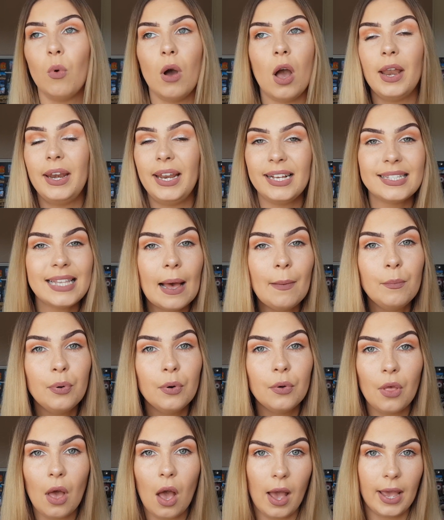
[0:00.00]
An
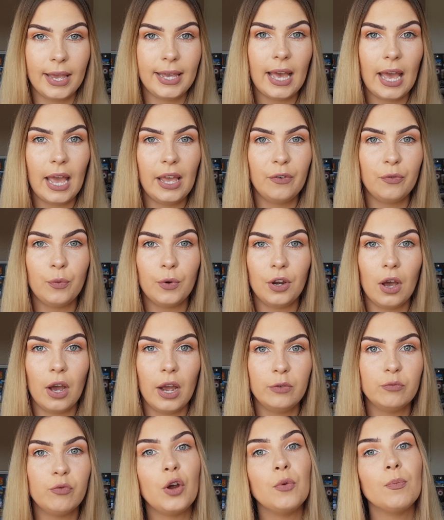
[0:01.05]
example that I gave when
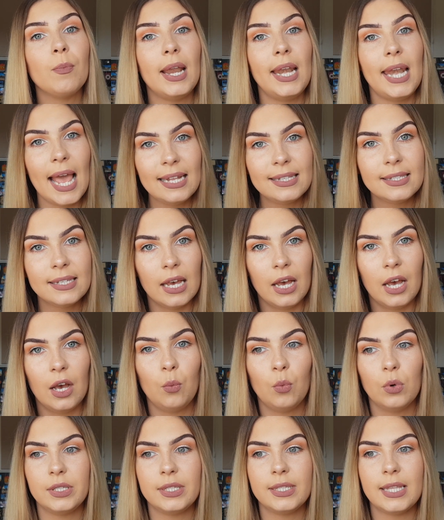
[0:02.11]
I wrote my letter
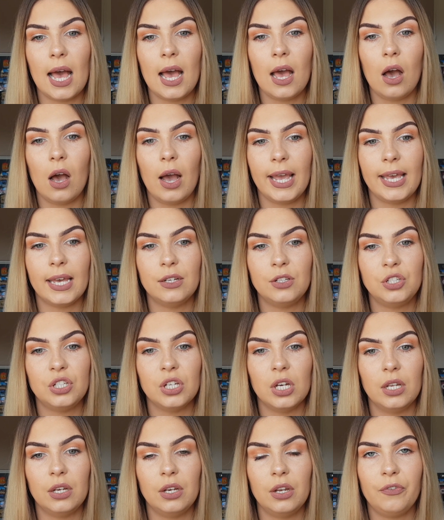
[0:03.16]
was that I had
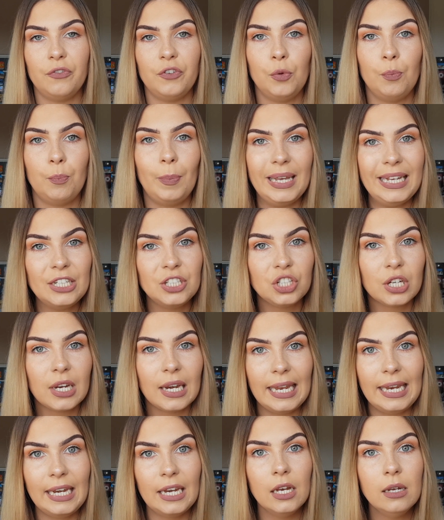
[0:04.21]
done a few beach
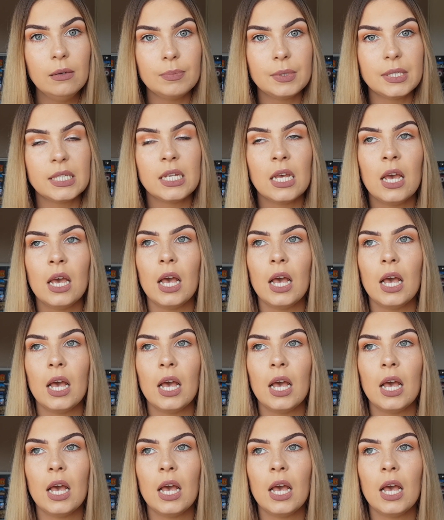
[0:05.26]
cleanups,